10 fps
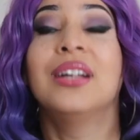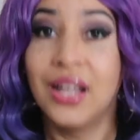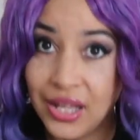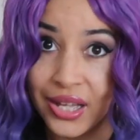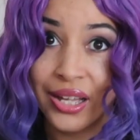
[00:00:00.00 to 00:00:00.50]

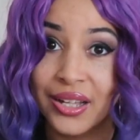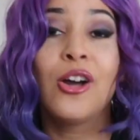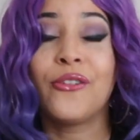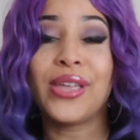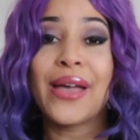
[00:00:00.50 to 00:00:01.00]

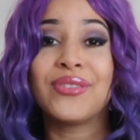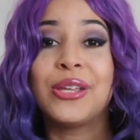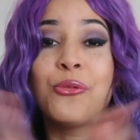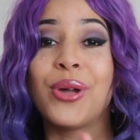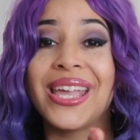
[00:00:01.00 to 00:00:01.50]
Oh, if you have
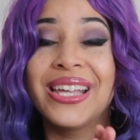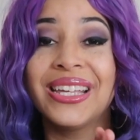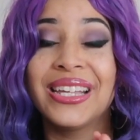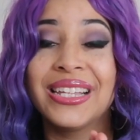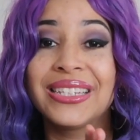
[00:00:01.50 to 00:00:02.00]
any wig
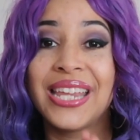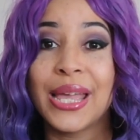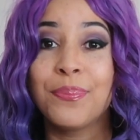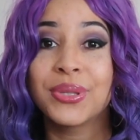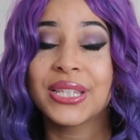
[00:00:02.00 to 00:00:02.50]

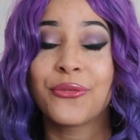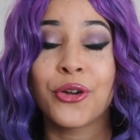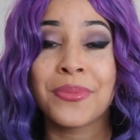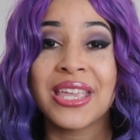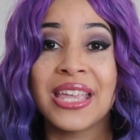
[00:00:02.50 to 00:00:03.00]
tips
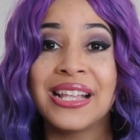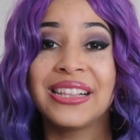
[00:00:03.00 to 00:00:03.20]
for me,